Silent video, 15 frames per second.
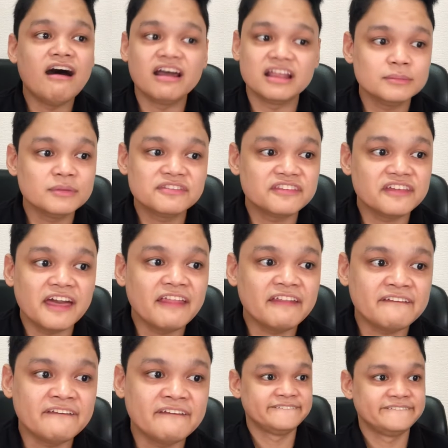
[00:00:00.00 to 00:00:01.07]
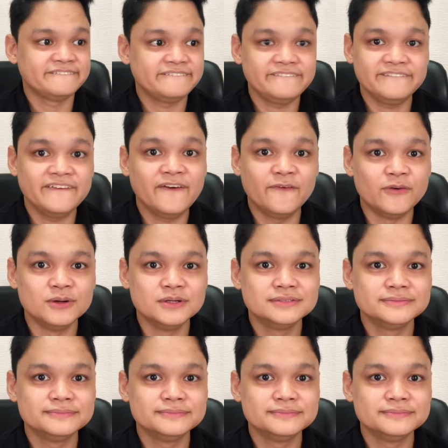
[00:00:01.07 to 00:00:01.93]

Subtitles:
arimasen. No.